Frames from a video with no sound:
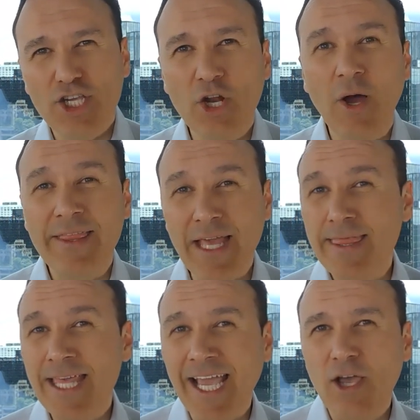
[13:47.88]
You know, I, I
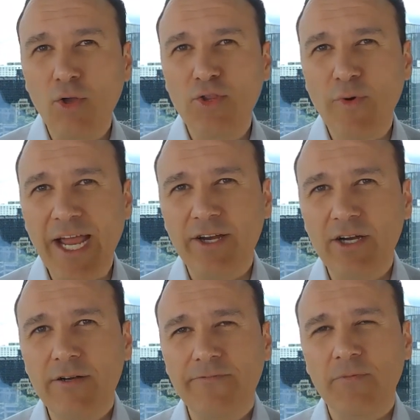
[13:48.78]
think I hold the
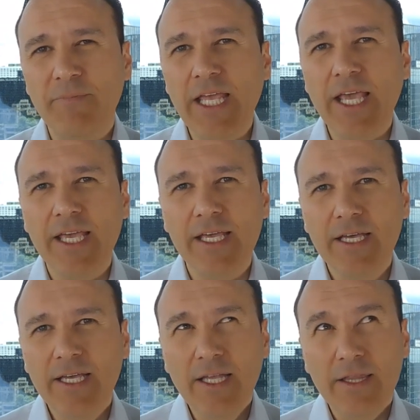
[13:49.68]
record for being
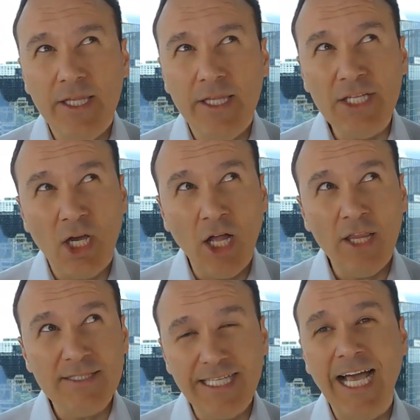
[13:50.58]
the
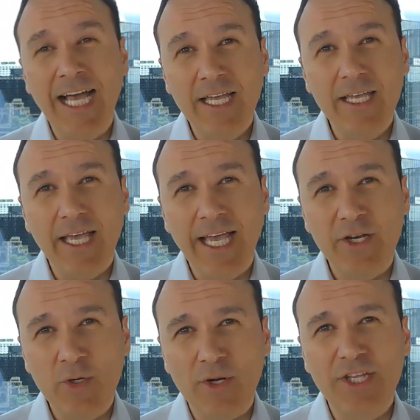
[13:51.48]
tallest guy
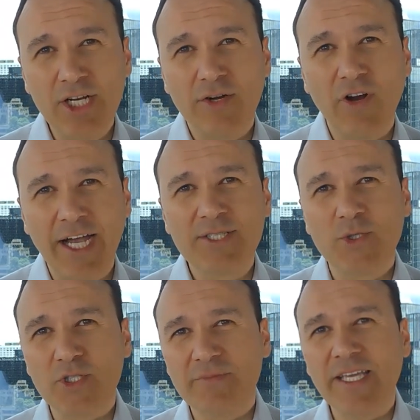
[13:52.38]
at North Andover High
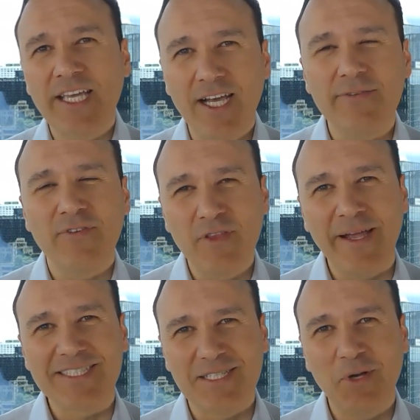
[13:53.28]
School to be cut from the
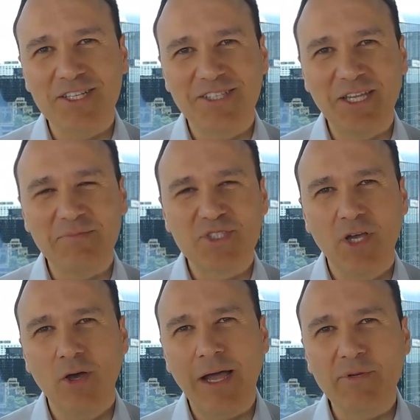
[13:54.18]
basketball team.
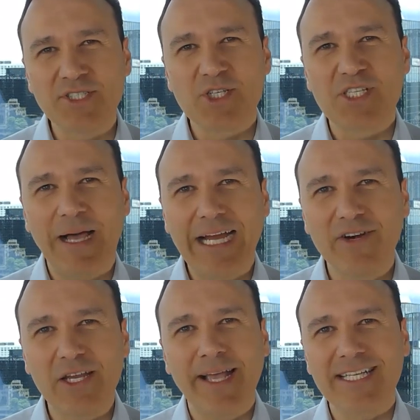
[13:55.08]
So I was an
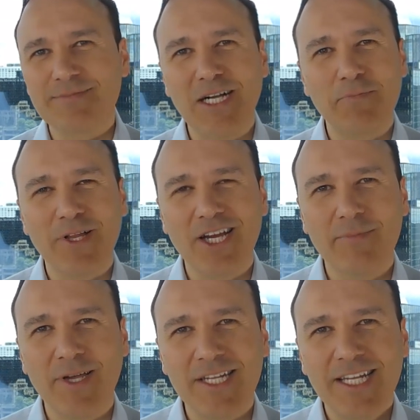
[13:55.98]
aspiring basketball player,
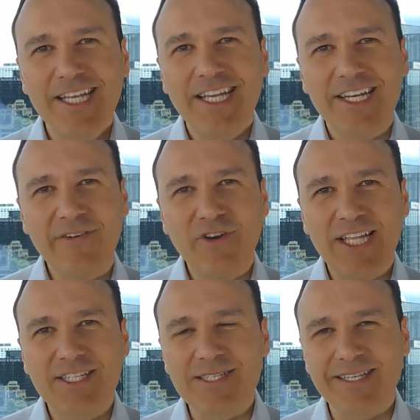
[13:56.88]
but never
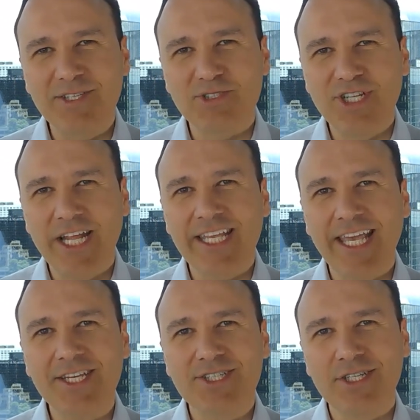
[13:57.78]
had the skills or
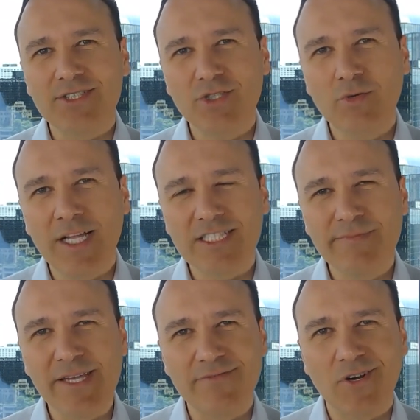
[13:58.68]
dedication to uh, to
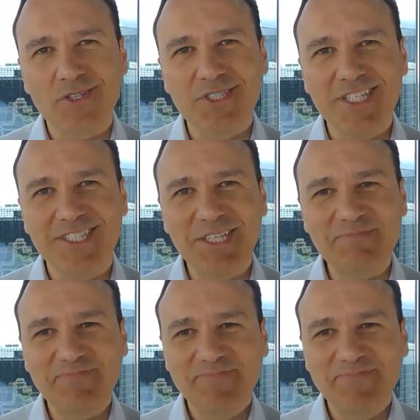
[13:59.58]
make the varsity team.